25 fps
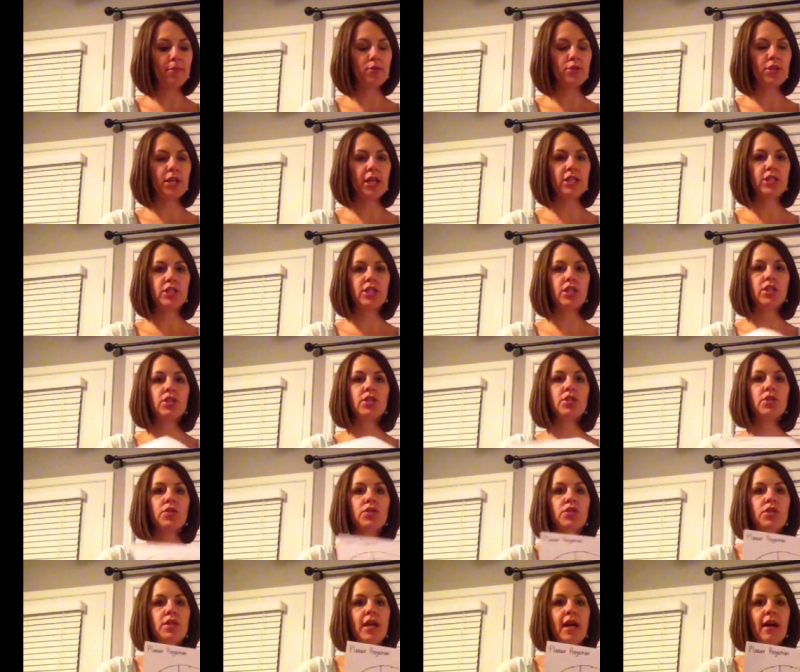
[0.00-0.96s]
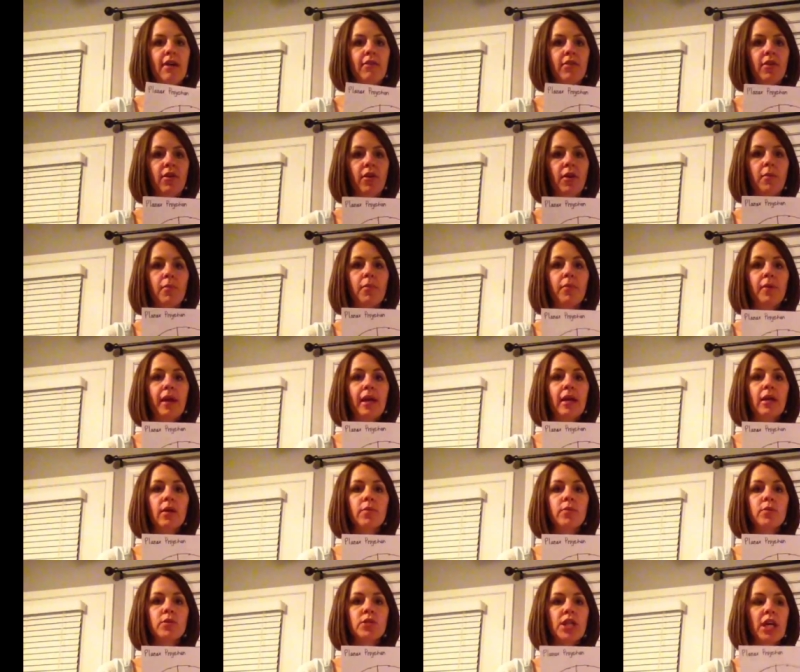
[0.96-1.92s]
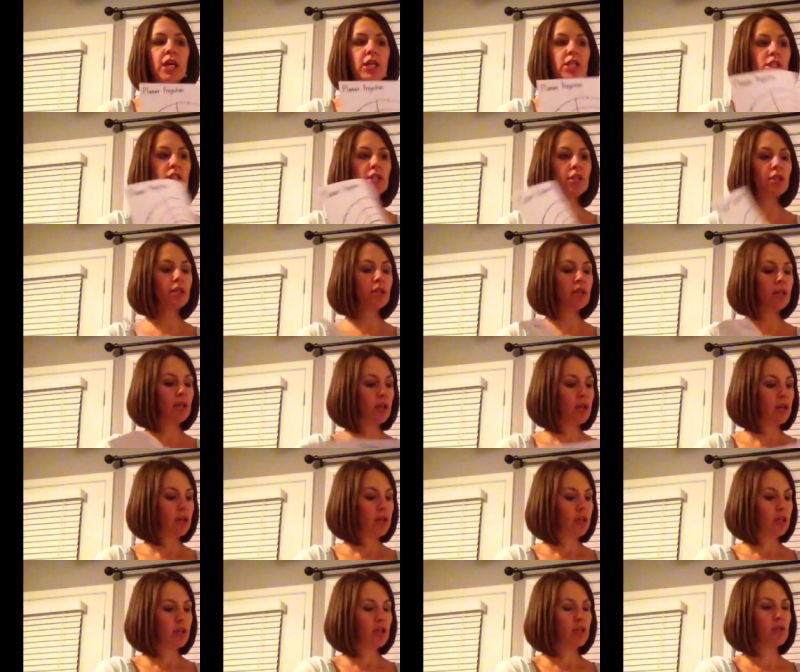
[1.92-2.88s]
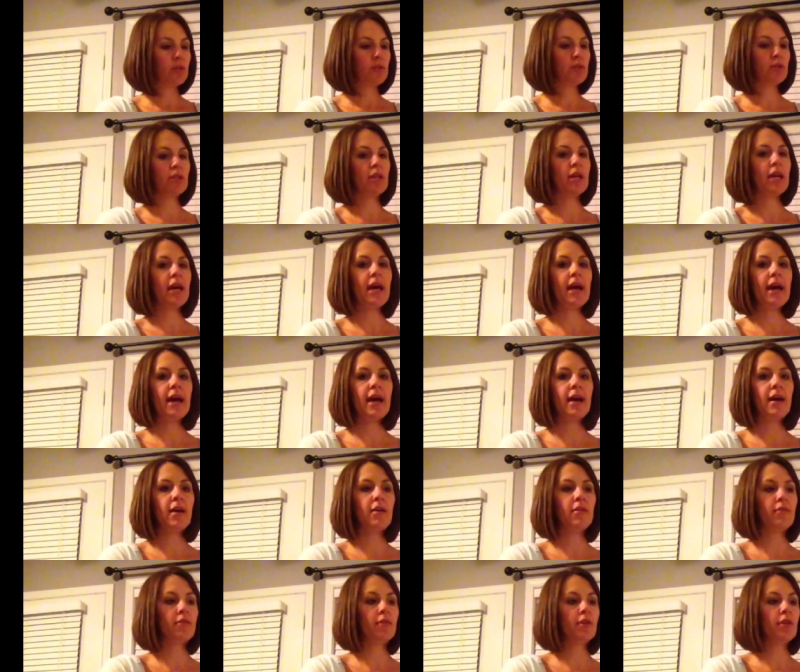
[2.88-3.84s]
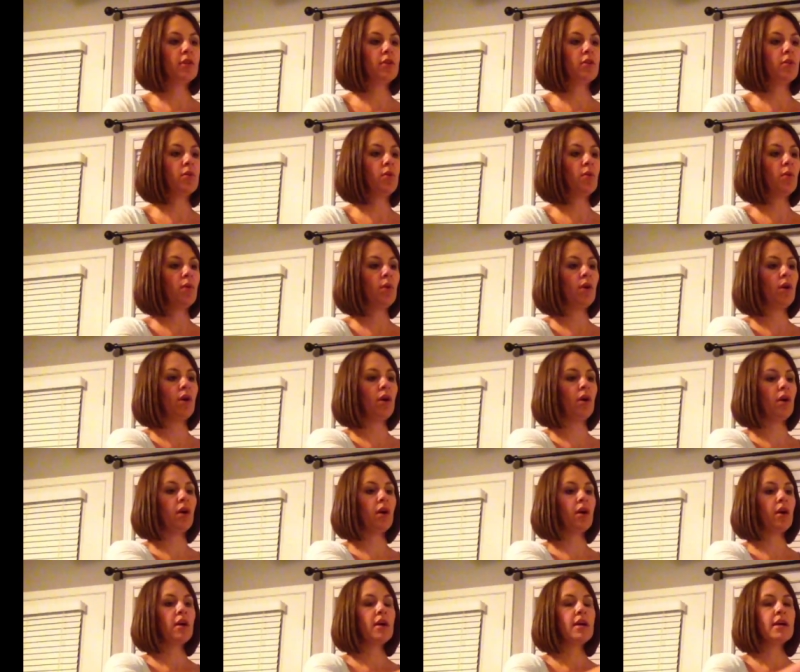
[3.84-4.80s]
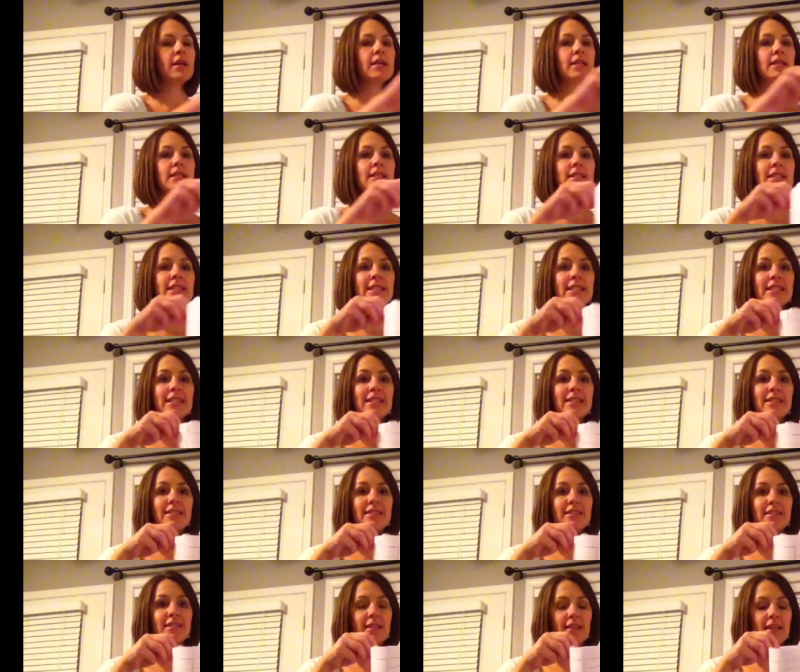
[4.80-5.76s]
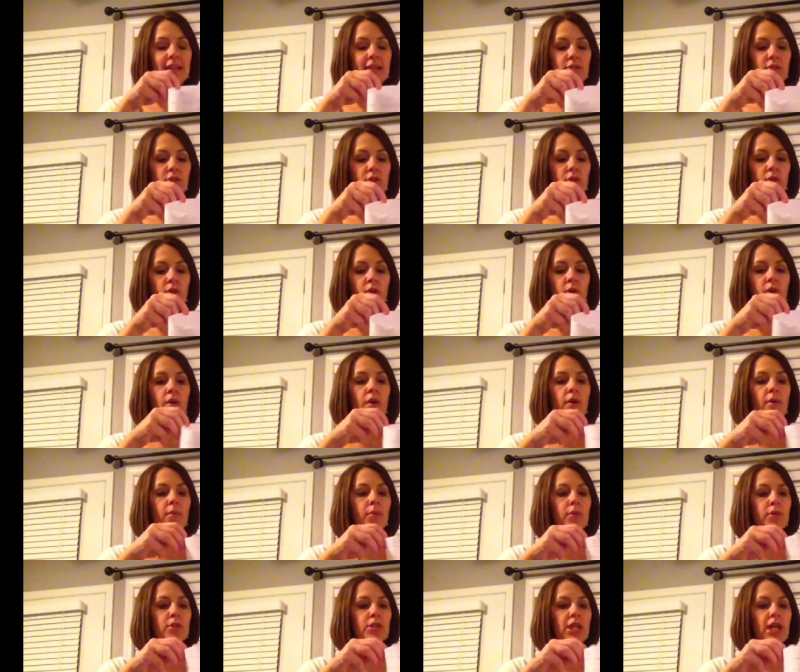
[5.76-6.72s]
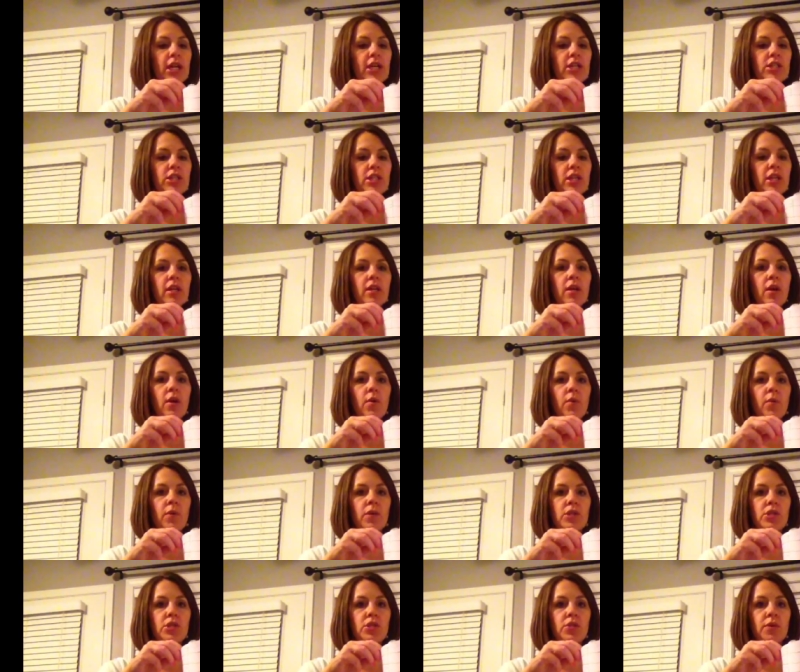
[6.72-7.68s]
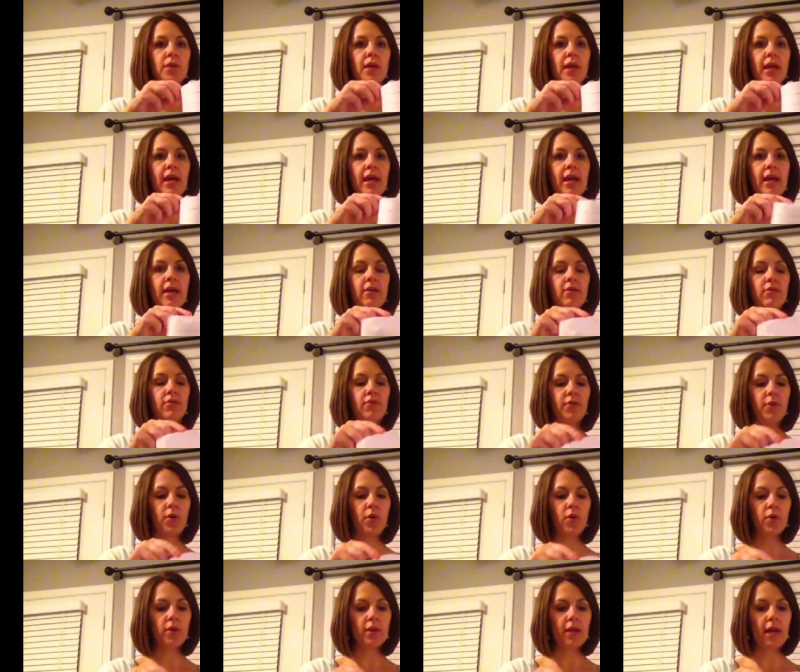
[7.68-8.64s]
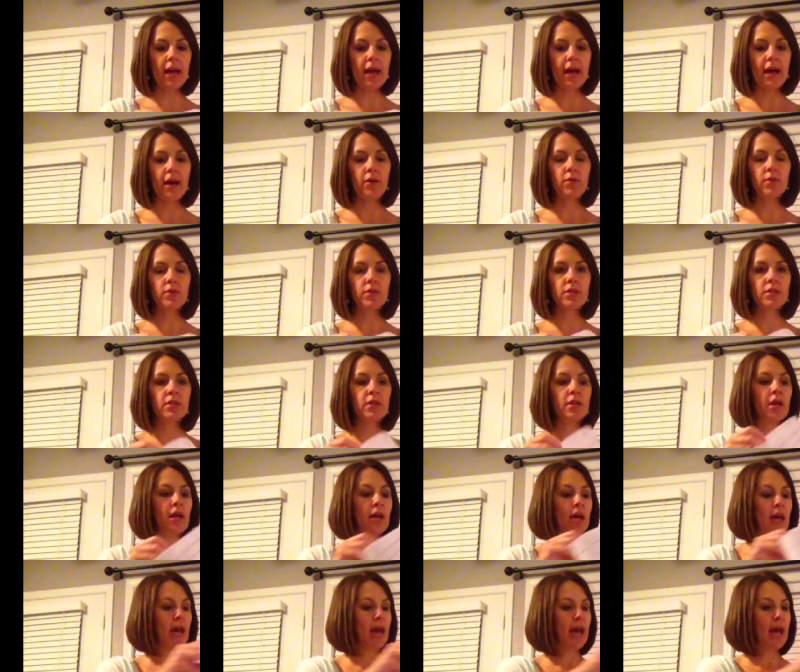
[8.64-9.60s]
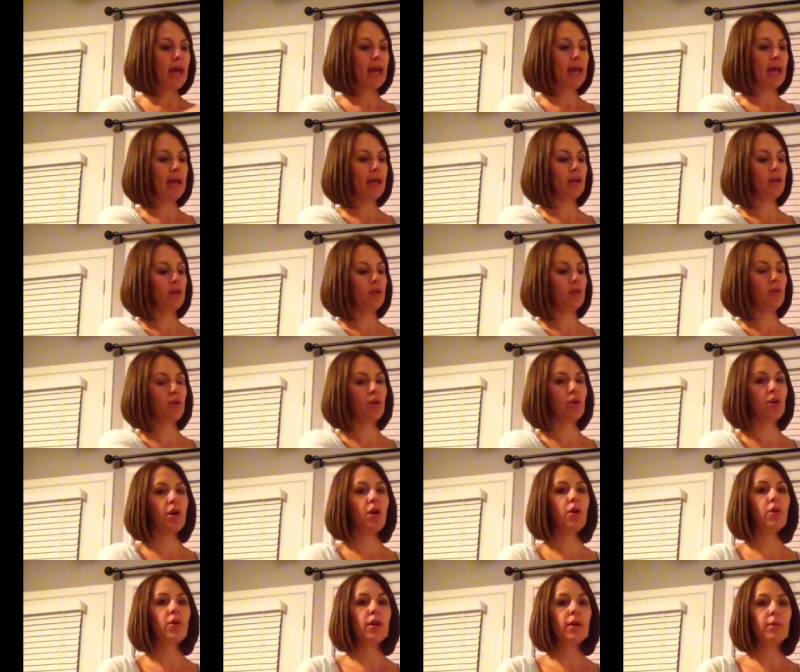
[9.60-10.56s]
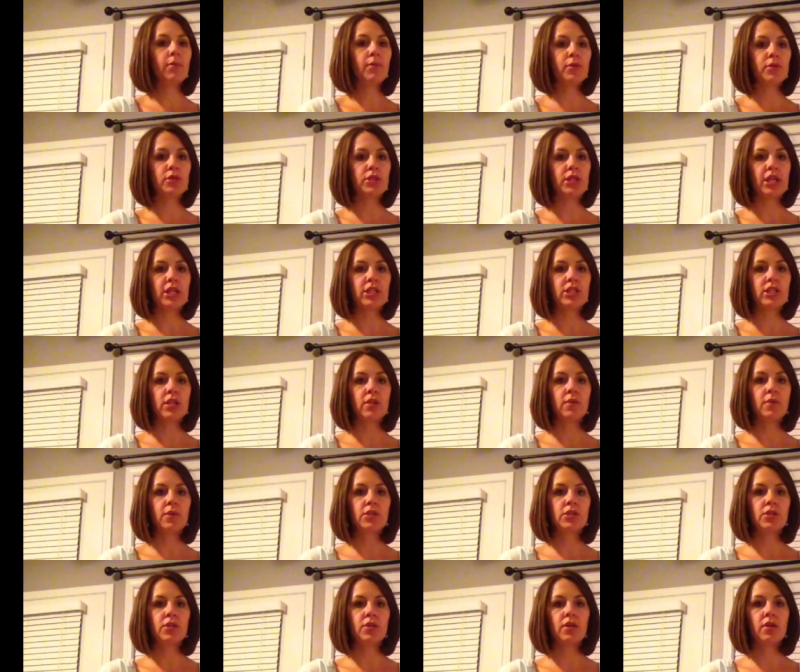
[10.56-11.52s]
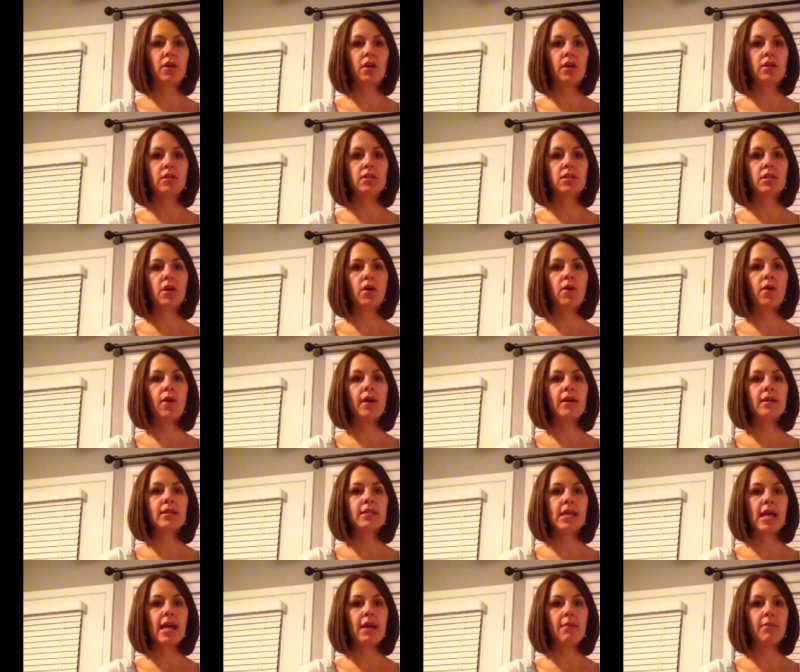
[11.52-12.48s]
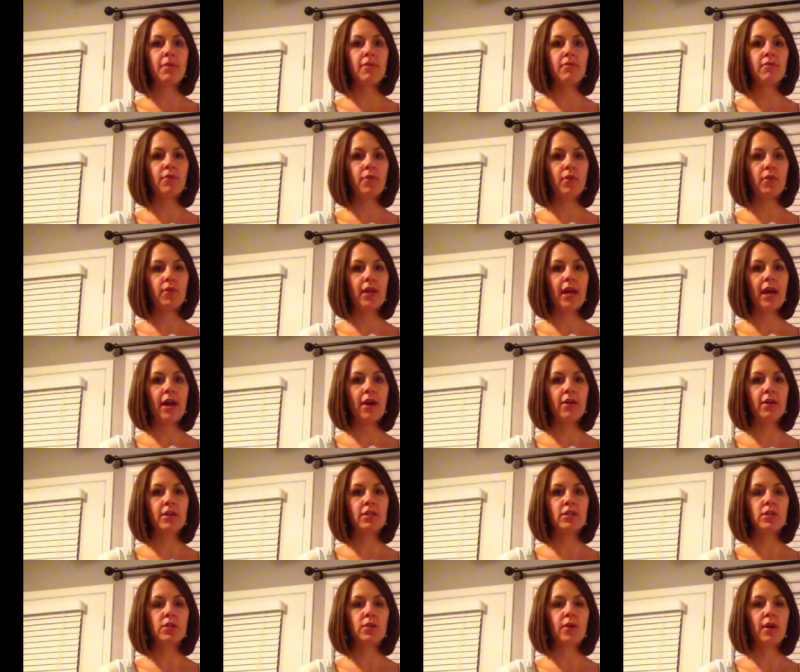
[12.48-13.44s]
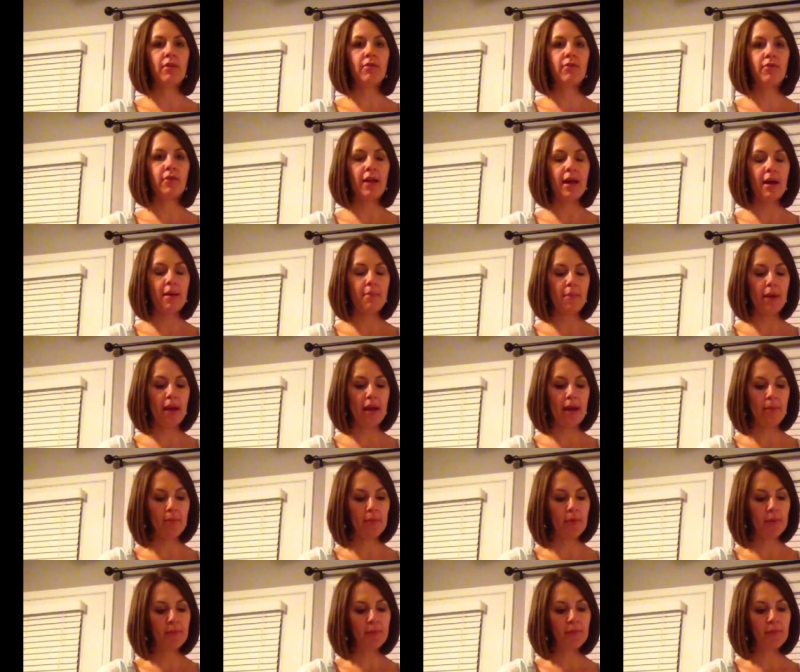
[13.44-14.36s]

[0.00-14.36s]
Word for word: projections. You should have your planar projection, you should have your cylindrical projection, which you can fold out, and your conic projection, which you can also untape and fold out into a flat map.